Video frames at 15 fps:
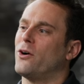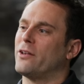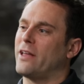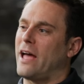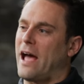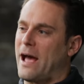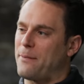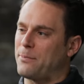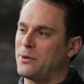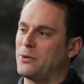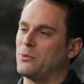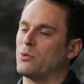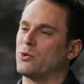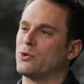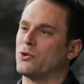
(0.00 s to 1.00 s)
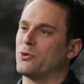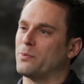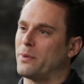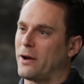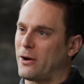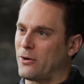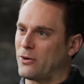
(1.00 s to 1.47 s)
unhappy were your
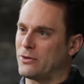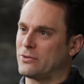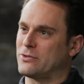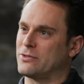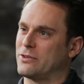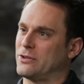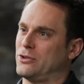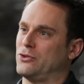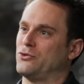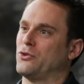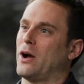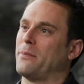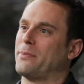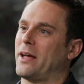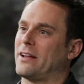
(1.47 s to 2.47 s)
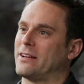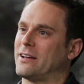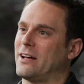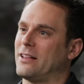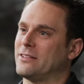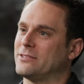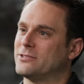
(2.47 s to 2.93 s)
parents that you dropped out of
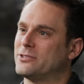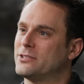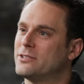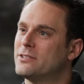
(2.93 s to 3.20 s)
college?